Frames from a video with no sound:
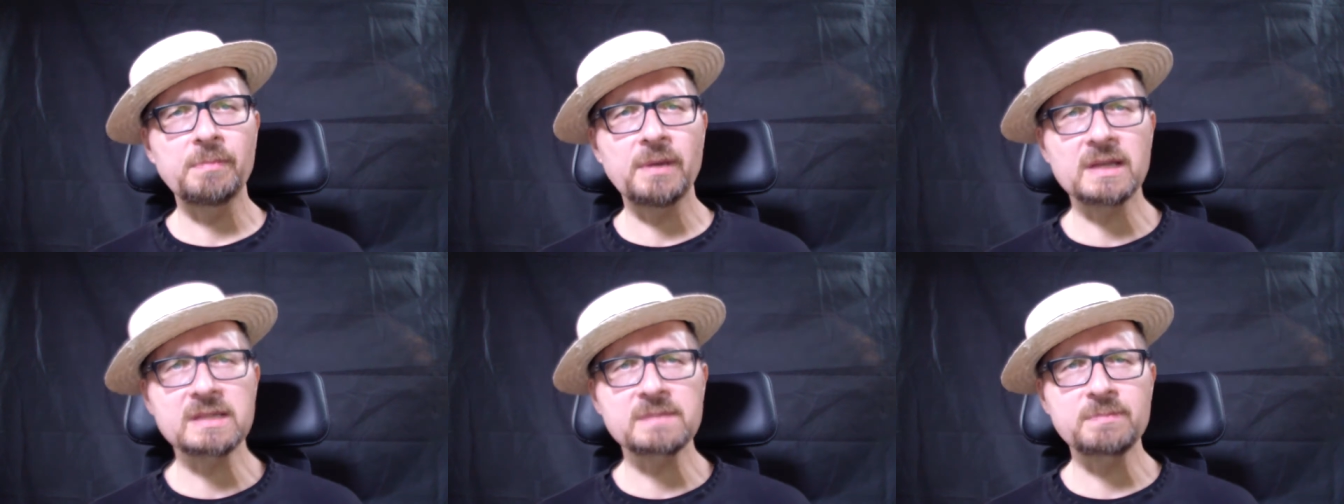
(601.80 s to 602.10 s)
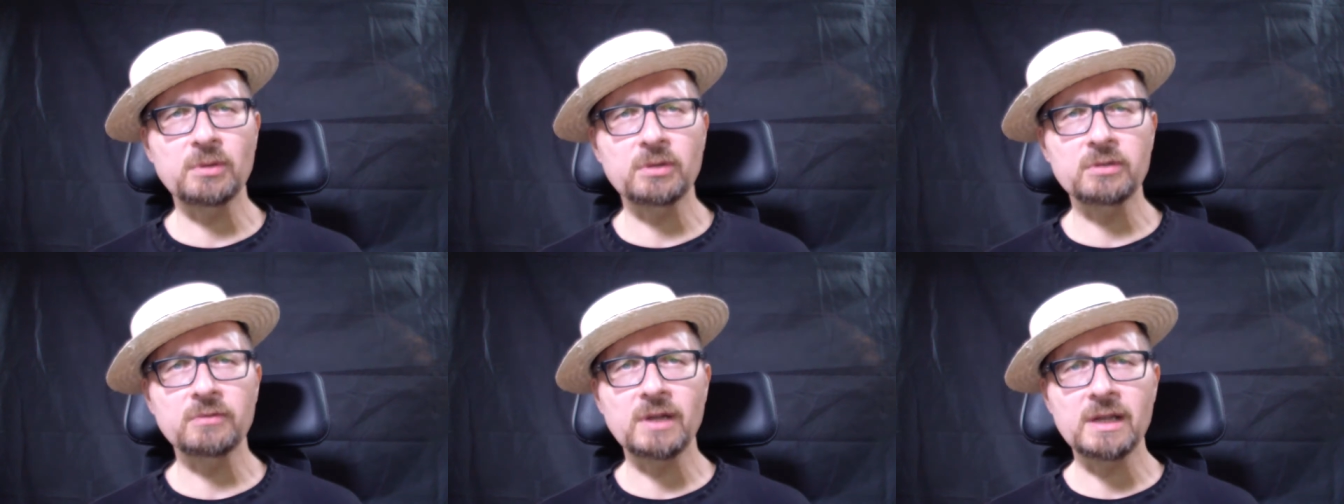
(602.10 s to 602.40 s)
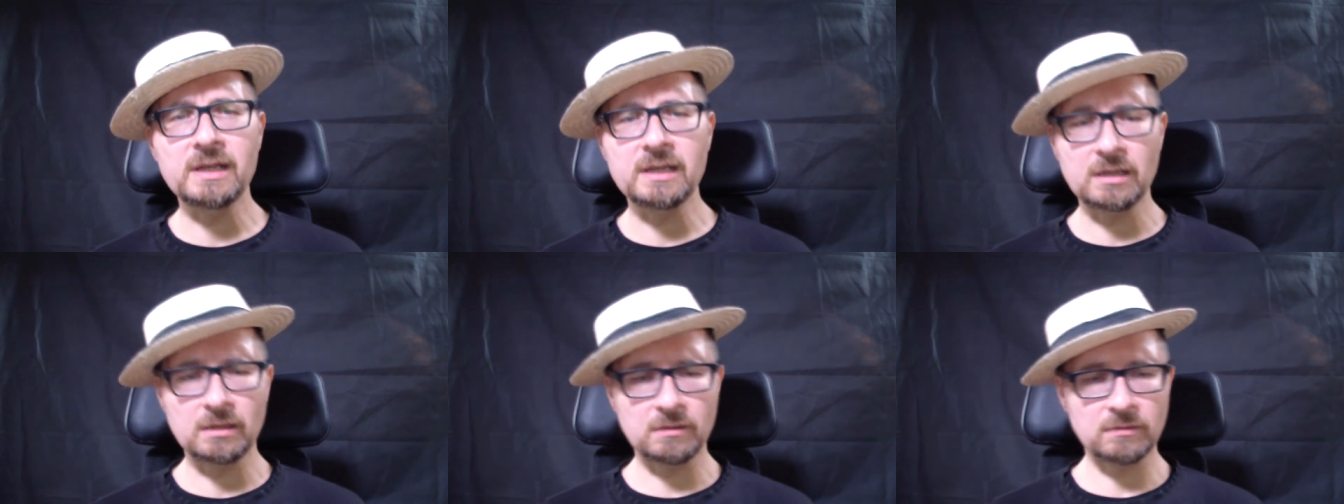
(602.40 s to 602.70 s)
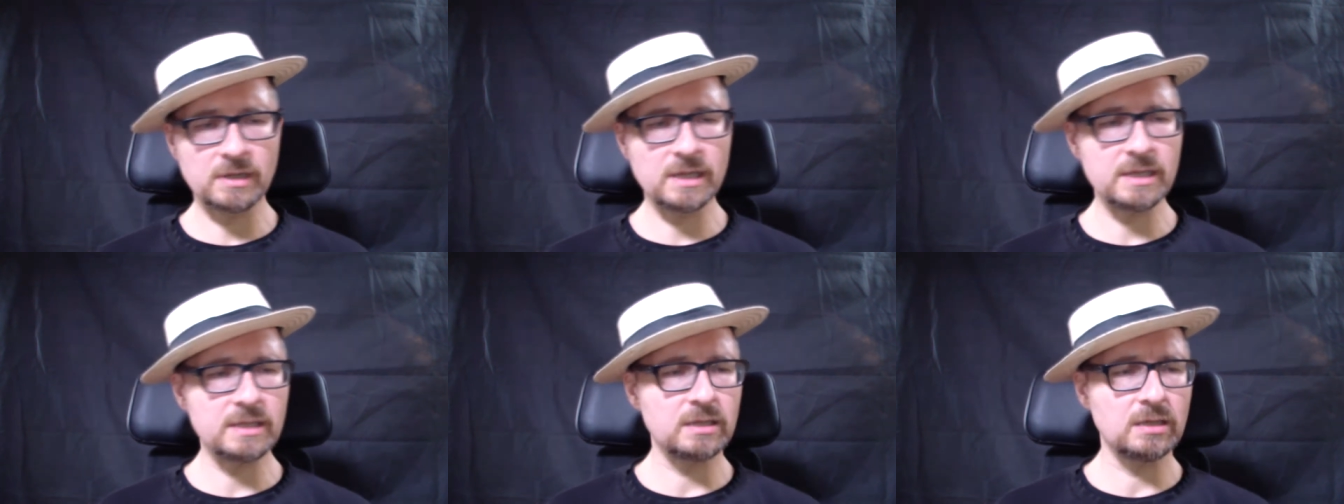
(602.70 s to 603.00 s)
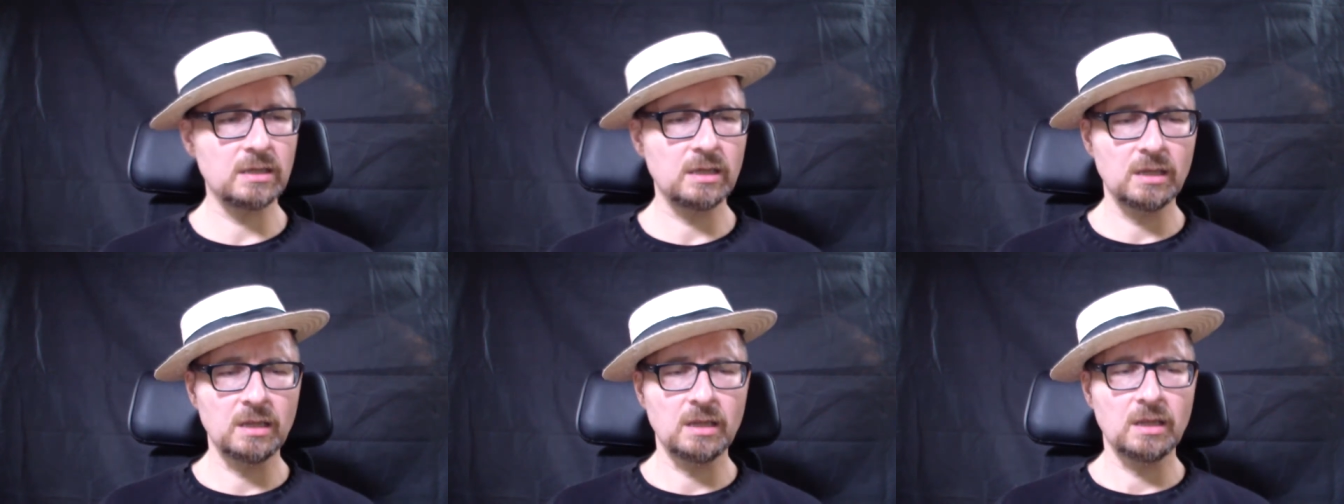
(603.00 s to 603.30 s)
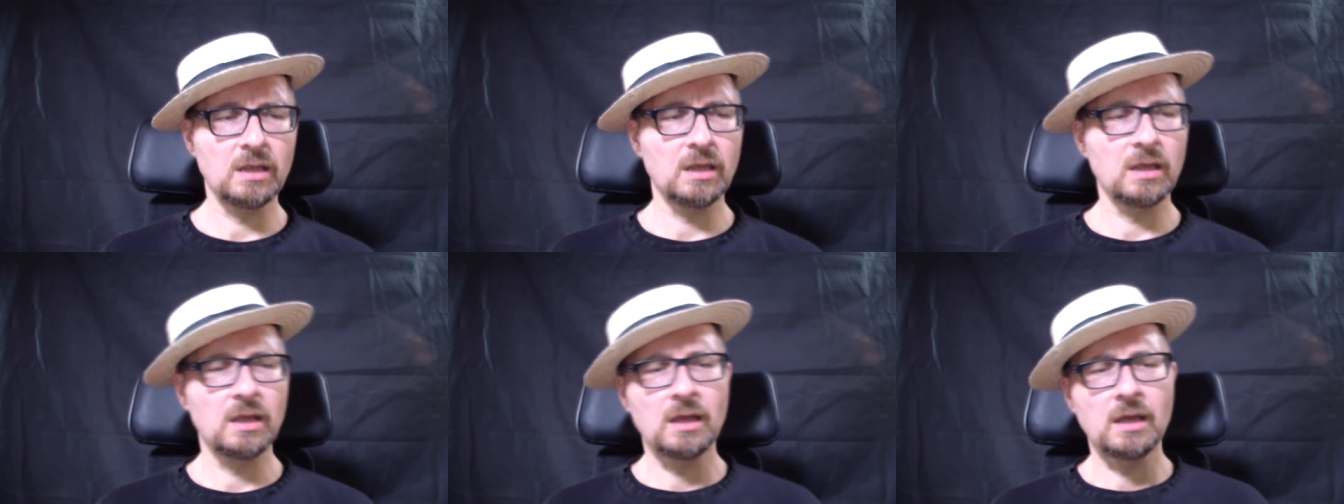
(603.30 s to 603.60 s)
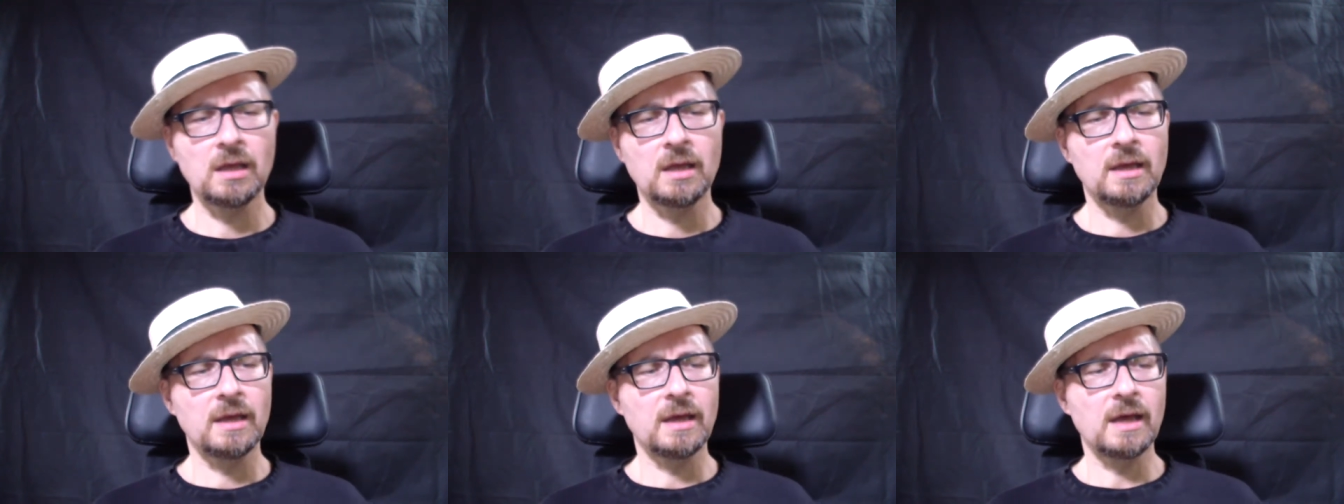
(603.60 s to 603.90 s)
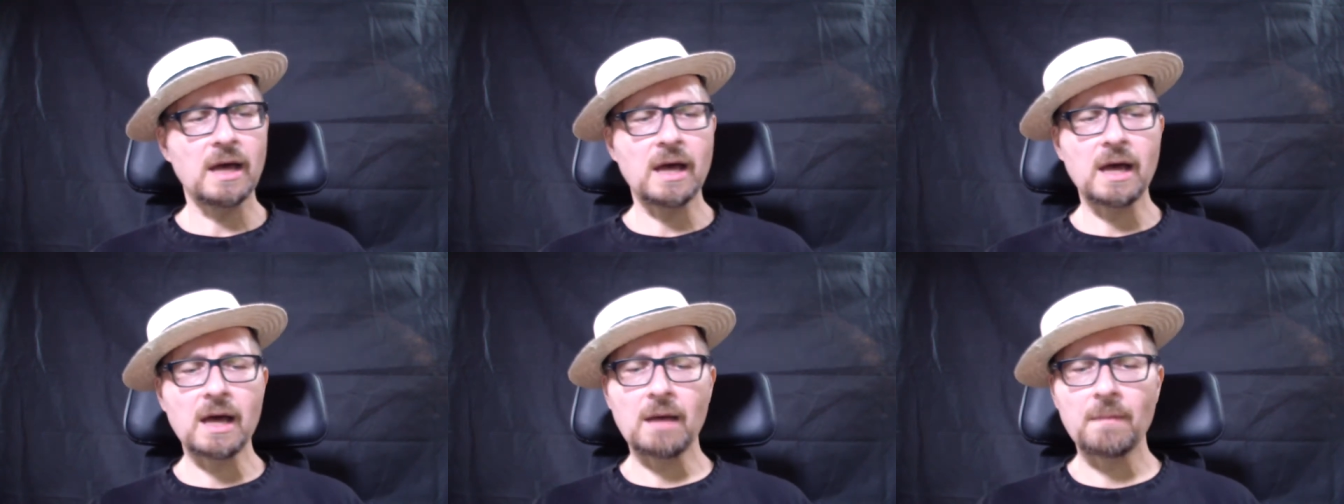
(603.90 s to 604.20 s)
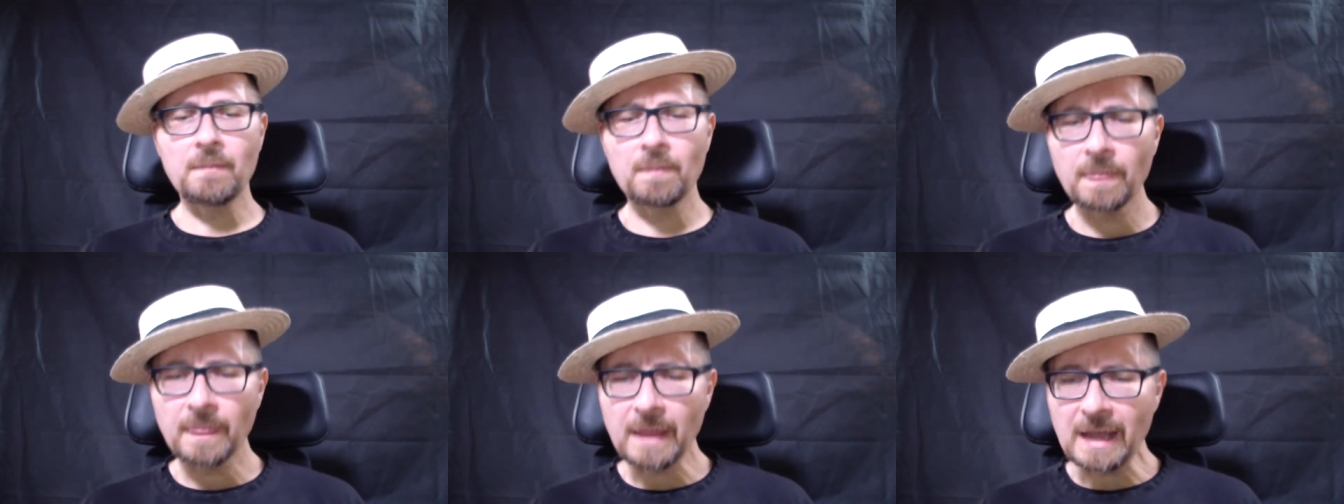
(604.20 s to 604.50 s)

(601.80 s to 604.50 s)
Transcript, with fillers: Passport right now, right? Um,